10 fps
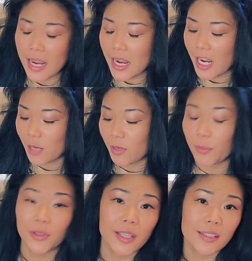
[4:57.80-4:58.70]
and my
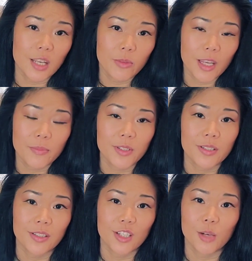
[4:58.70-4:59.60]
birthday's coming up in
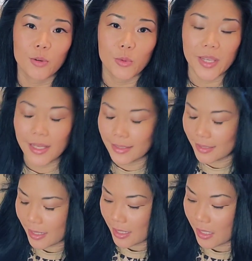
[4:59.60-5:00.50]
just a couple weeks.
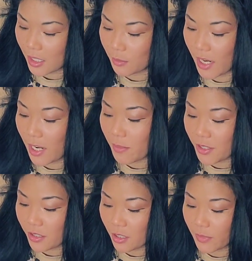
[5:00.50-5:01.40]
And I had
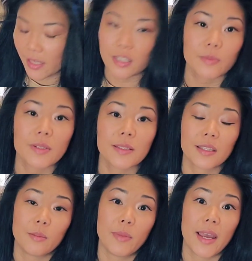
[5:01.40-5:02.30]
mentioned to my husband, it's like
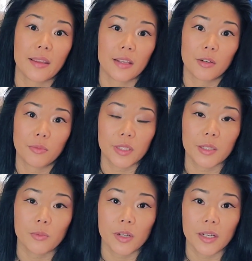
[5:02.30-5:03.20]
the bag that I really
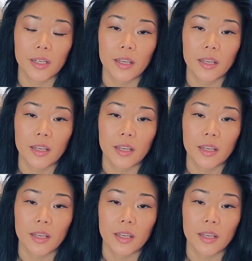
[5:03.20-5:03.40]
wanted